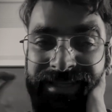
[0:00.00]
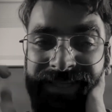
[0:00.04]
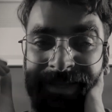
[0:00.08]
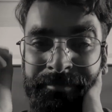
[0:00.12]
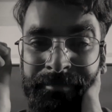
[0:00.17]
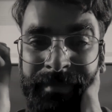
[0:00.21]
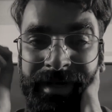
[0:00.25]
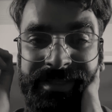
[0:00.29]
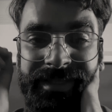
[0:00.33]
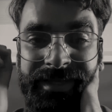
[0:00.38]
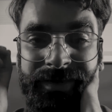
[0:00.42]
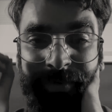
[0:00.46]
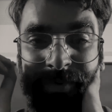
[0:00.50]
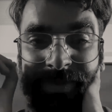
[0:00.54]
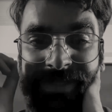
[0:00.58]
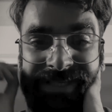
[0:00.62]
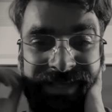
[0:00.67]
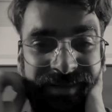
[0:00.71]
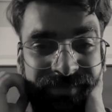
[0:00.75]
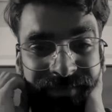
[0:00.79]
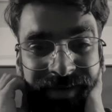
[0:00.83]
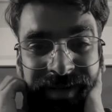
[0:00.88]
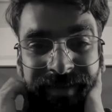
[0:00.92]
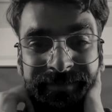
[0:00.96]
the mother who is
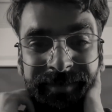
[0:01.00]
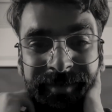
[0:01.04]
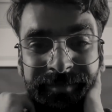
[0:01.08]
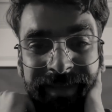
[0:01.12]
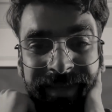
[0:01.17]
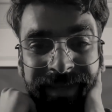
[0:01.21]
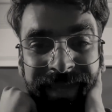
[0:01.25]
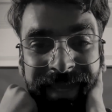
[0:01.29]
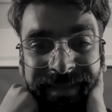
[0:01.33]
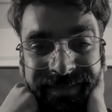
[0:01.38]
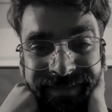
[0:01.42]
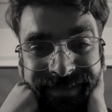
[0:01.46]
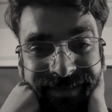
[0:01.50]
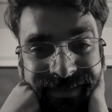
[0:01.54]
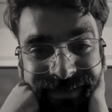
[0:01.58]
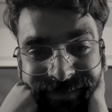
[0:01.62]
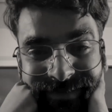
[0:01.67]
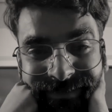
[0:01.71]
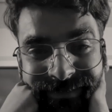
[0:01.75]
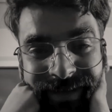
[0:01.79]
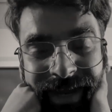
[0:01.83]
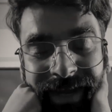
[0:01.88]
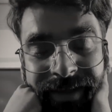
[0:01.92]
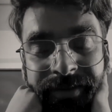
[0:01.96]
suffering from the cancer
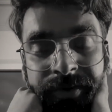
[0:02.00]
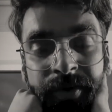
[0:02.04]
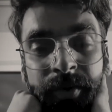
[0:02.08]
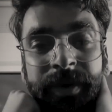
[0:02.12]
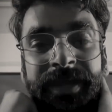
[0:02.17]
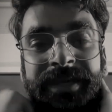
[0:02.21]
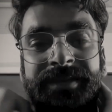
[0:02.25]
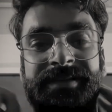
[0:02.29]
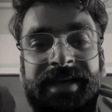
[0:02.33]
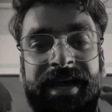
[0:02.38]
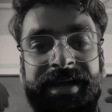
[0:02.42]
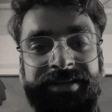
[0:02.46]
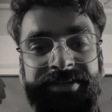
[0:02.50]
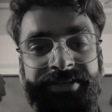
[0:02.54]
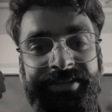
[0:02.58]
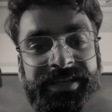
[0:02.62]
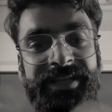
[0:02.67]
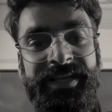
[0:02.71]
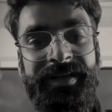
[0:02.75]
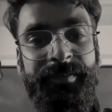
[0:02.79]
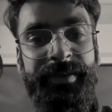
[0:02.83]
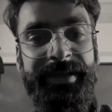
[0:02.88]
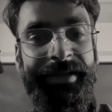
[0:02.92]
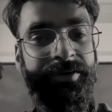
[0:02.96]
and knowing that
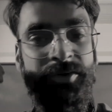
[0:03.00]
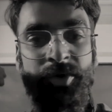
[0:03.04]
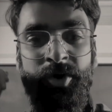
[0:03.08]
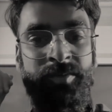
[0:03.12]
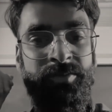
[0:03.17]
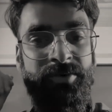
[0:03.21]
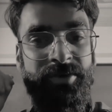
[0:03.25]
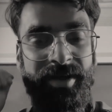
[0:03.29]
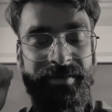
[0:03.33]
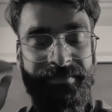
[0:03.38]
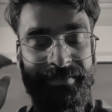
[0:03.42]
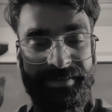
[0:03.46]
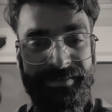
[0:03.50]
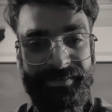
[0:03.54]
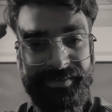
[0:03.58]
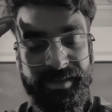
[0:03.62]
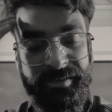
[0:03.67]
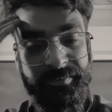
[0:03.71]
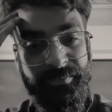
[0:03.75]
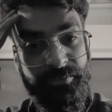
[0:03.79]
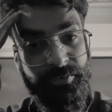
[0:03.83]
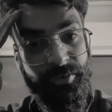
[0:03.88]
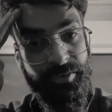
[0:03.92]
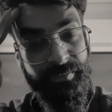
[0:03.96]
she'll be no more after
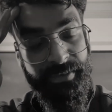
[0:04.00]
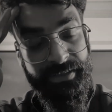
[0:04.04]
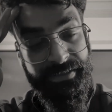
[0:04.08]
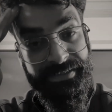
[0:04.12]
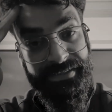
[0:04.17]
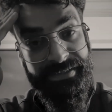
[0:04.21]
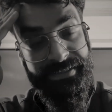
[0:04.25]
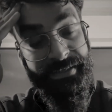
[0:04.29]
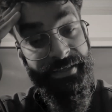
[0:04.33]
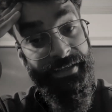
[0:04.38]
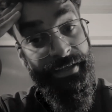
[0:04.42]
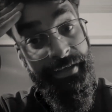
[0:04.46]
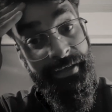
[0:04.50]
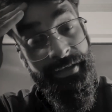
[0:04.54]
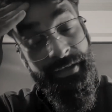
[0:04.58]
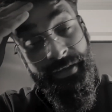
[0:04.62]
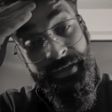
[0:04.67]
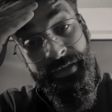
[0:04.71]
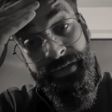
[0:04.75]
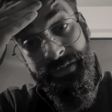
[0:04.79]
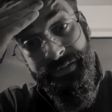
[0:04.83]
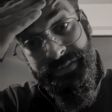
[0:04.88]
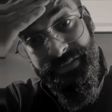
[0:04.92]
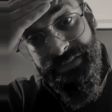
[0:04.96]
three, four months.
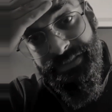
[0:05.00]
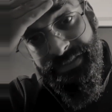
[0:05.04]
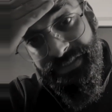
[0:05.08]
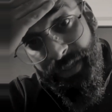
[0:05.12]
She's